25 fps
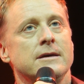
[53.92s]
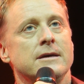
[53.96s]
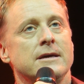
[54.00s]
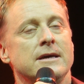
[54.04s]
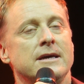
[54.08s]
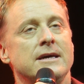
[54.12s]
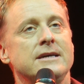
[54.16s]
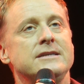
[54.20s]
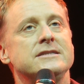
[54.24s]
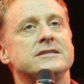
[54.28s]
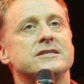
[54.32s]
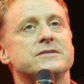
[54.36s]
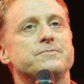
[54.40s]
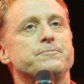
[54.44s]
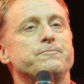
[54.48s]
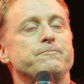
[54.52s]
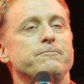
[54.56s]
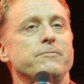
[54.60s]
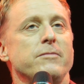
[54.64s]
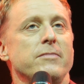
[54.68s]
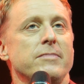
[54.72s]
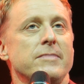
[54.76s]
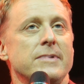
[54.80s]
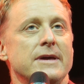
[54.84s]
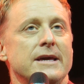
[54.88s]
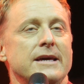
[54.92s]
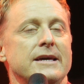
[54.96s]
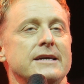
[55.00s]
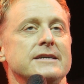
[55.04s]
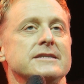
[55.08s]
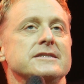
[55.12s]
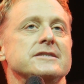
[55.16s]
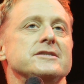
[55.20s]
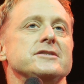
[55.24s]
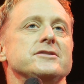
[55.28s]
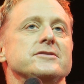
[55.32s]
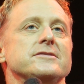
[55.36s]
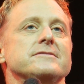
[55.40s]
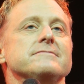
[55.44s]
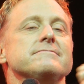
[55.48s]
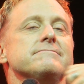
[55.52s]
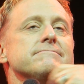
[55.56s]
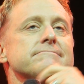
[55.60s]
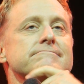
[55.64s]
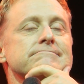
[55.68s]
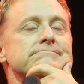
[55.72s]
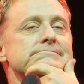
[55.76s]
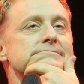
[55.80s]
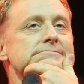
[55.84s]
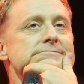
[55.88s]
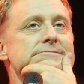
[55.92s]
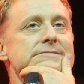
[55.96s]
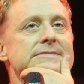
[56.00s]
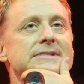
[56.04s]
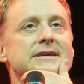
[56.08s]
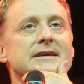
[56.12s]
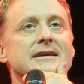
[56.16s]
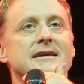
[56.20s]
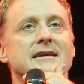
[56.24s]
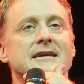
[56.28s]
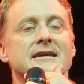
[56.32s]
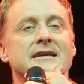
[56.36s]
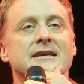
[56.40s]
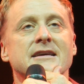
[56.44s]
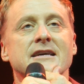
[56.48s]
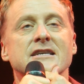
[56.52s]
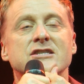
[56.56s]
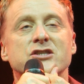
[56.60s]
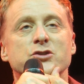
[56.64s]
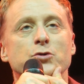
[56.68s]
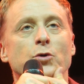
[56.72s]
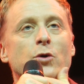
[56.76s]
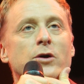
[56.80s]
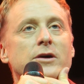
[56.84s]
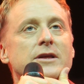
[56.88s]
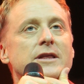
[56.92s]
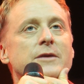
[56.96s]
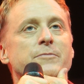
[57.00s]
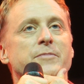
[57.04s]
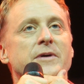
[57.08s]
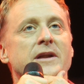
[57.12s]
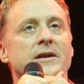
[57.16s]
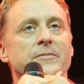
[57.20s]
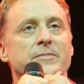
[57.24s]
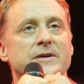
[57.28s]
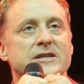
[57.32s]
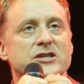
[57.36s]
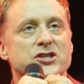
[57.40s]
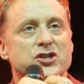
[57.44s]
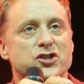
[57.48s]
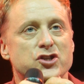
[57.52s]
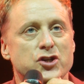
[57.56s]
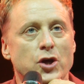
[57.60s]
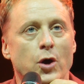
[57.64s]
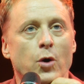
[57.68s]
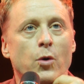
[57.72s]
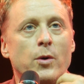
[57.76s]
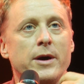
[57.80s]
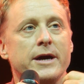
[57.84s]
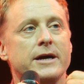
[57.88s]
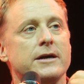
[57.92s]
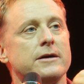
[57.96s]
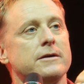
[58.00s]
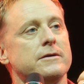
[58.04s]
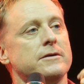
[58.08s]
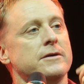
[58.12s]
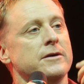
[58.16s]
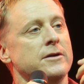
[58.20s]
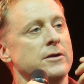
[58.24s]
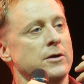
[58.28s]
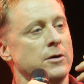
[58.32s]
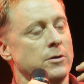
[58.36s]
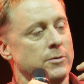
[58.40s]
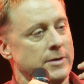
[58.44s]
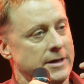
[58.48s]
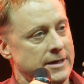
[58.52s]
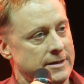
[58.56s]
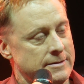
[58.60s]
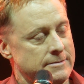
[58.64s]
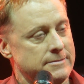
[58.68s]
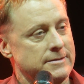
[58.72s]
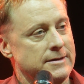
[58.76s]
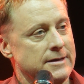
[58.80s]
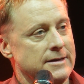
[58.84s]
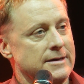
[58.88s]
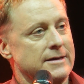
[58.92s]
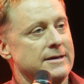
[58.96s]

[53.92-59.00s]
he's he's historically been a bit stoic. You know he.